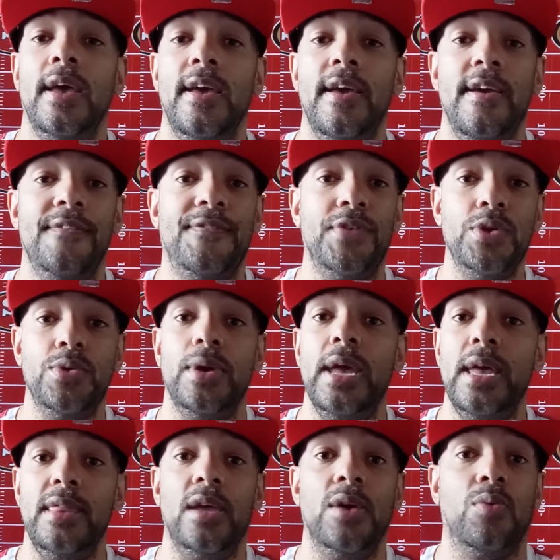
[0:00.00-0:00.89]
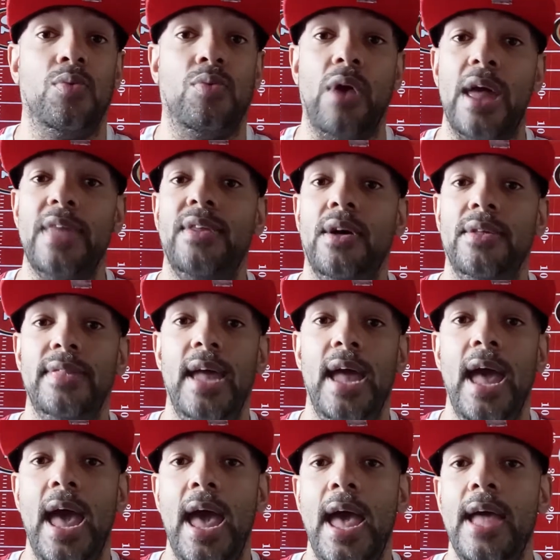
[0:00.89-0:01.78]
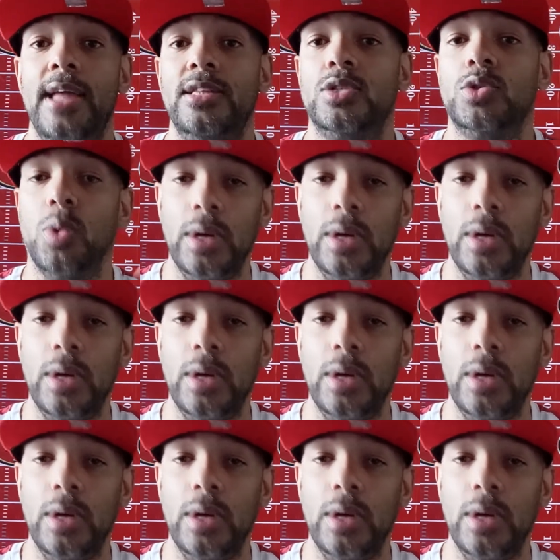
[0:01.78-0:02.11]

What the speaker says: If you hit it right on the head,